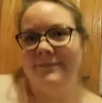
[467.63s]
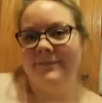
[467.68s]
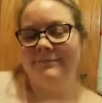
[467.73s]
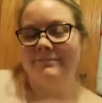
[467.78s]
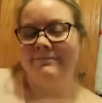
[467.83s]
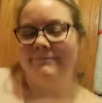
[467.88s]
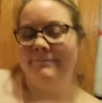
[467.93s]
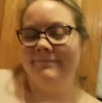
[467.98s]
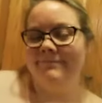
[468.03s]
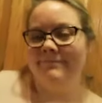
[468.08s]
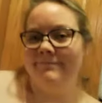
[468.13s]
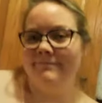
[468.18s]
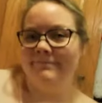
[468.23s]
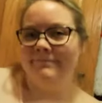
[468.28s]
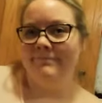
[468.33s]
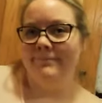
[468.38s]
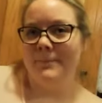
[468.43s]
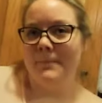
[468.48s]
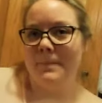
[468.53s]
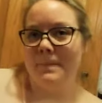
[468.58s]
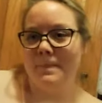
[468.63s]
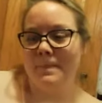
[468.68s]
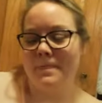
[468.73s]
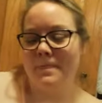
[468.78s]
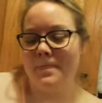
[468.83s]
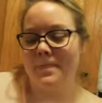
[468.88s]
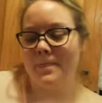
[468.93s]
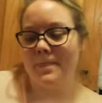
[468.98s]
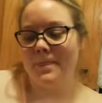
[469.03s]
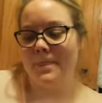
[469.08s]
I don't like Bruce Willis.
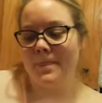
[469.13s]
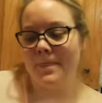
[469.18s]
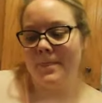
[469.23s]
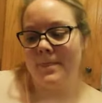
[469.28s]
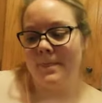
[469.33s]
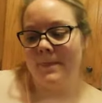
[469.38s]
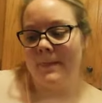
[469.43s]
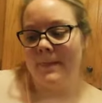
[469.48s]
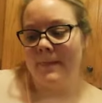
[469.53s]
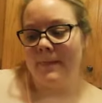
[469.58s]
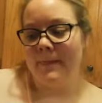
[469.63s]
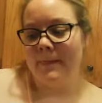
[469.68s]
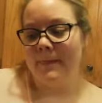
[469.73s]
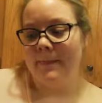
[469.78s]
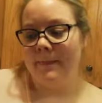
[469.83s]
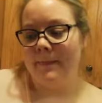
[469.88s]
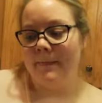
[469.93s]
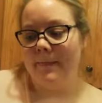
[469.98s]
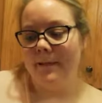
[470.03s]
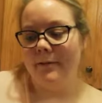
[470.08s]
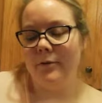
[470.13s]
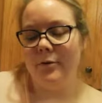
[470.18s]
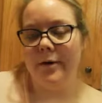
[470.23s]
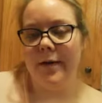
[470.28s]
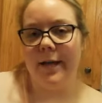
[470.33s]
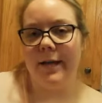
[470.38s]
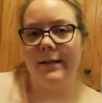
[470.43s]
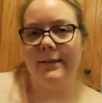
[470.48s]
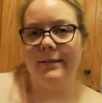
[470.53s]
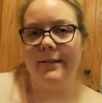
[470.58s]
That's okay.